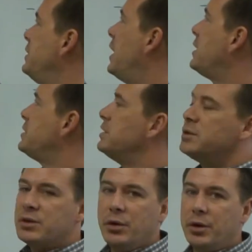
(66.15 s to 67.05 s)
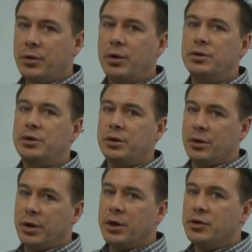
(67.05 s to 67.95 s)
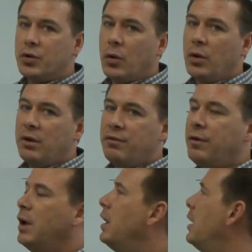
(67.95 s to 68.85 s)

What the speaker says: dust and soil erosion are the control of